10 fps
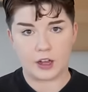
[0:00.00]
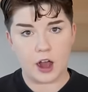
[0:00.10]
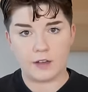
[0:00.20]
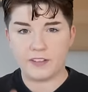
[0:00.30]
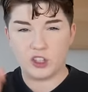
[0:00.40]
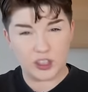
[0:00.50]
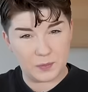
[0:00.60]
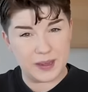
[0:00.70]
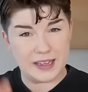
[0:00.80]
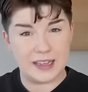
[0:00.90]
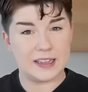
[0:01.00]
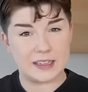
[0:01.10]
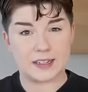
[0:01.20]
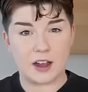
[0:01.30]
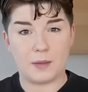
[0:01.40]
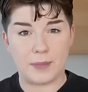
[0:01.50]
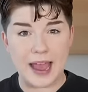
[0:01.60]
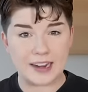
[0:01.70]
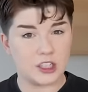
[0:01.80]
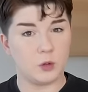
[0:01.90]
that coffee just begins to
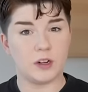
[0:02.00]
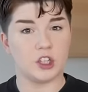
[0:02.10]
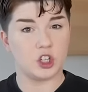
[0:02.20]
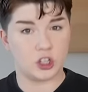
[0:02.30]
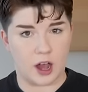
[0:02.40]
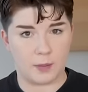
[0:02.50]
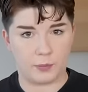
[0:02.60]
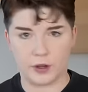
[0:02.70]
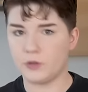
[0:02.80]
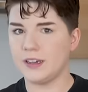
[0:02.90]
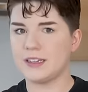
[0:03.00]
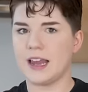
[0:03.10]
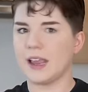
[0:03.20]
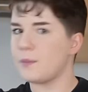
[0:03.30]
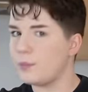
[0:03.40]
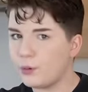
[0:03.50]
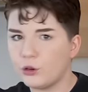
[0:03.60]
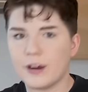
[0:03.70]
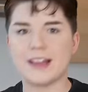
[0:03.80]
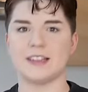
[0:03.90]
compact, you want to stop. We don't need to like
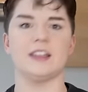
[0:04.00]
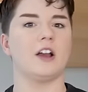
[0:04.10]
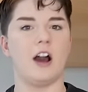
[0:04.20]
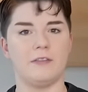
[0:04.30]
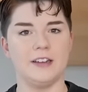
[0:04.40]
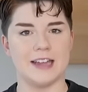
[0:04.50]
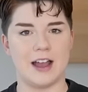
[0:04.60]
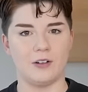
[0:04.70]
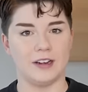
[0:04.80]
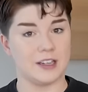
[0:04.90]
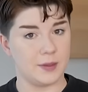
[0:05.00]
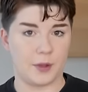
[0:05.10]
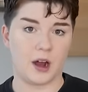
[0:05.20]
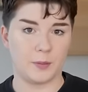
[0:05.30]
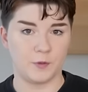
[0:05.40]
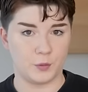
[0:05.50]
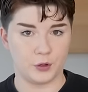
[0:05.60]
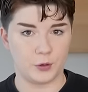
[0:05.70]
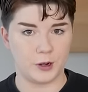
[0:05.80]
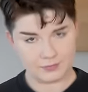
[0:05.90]
press the coffee down into the bottom of the
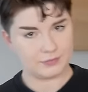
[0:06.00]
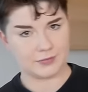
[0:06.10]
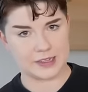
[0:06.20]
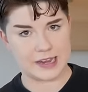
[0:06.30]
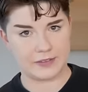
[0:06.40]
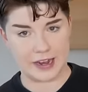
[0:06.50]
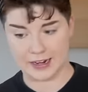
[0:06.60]
brewer. Let's have at